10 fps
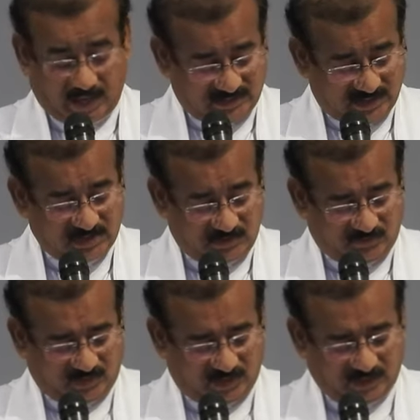
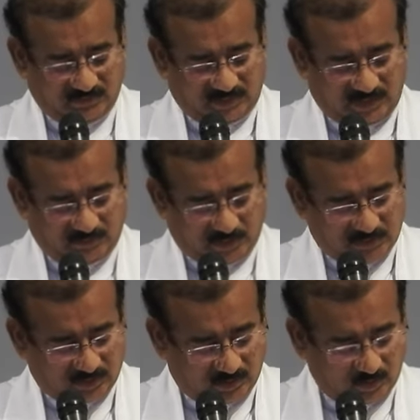identified with any
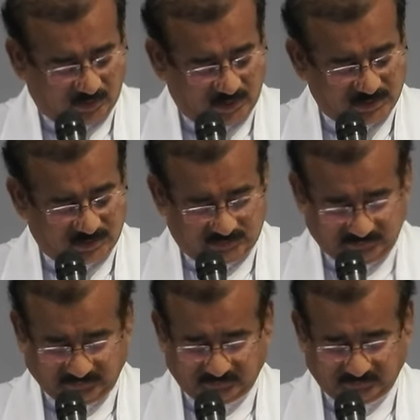particular location.